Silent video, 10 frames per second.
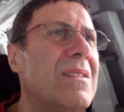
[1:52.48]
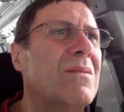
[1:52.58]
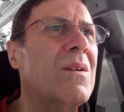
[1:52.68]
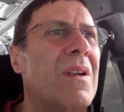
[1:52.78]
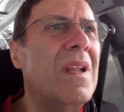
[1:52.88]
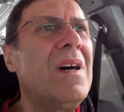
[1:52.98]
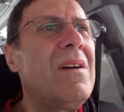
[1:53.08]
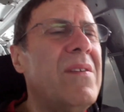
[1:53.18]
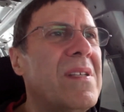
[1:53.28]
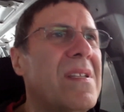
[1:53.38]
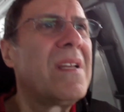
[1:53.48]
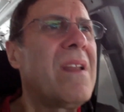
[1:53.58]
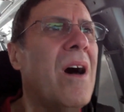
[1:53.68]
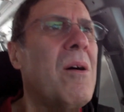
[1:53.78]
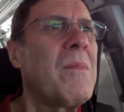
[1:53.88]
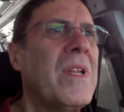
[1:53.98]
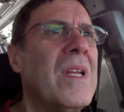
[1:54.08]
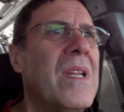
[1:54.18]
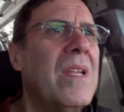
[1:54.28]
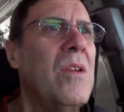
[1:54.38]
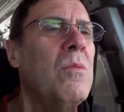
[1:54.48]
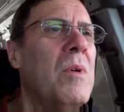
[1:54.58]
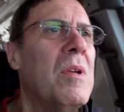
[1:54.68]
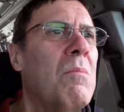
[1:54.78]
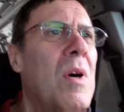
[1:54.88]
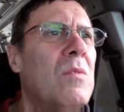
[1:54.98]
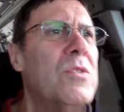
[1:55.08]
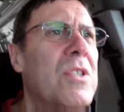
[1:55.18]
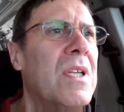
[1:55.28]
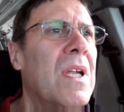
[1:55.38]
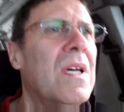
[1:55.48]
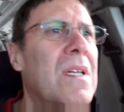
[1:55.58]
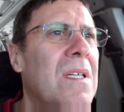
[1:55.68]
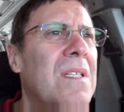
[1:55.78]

Where love is the dominant human emotion